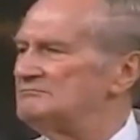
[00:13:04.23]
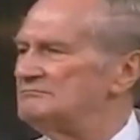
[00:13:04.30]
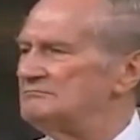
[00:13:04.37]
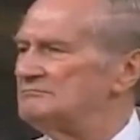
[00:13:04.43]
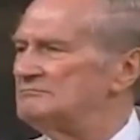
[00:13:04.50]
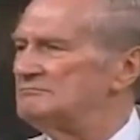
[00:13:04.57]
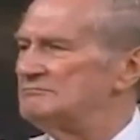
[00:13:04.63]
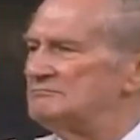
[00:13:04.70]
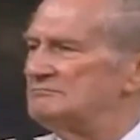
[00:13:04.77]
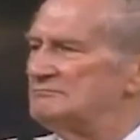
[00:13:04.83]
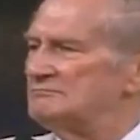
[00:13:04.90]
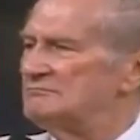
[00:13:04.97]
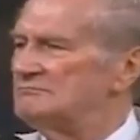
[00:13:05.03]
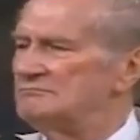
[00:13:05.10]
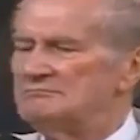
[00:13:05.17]

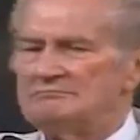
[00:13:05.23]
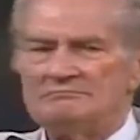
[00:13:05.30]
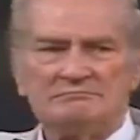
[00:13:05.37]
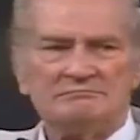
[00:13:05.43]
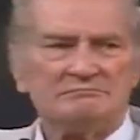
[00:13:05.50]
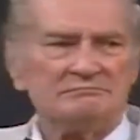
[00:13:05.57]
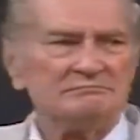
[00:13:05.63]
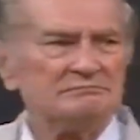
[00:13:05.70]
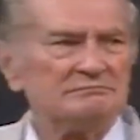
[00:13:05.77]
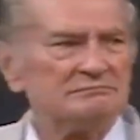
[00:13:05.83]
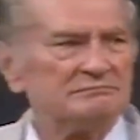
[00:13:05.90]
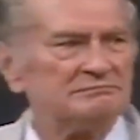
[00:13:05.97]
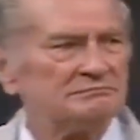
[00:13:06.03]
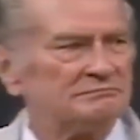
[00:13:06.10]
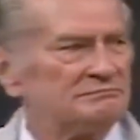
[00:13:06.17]

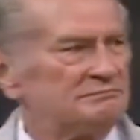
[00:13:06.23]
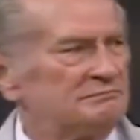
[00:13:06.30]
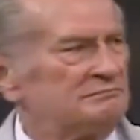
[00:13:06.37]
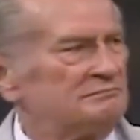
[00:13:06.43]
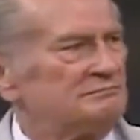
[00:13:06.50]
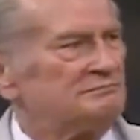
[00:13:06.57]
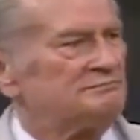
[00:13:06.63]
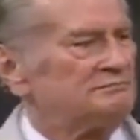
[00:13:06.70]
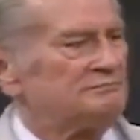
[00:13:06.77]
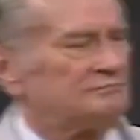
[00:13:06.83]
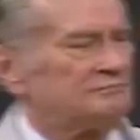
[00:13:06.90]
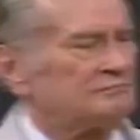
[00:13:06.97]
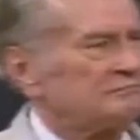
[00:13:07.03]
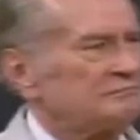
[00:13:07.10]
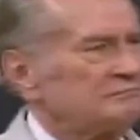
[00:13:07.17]

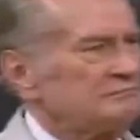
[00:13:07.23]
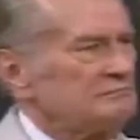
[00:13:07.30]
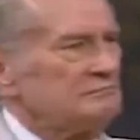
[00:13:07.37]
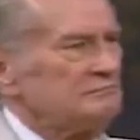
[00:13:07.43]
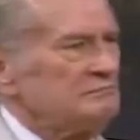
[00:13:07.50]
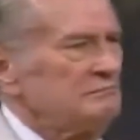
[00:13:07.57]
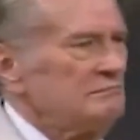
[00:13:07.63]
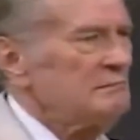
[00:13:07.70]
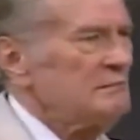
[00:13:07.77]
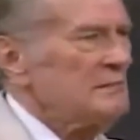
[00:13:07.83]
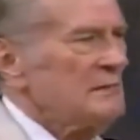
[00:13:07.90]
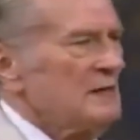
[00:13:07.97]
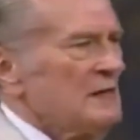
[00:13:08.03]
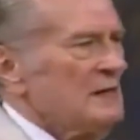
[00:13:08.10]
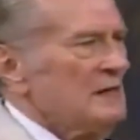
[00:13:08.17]

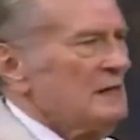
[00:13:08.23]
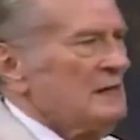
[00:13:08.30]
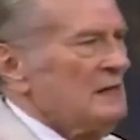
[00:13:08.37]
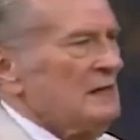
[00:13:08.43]
(silence)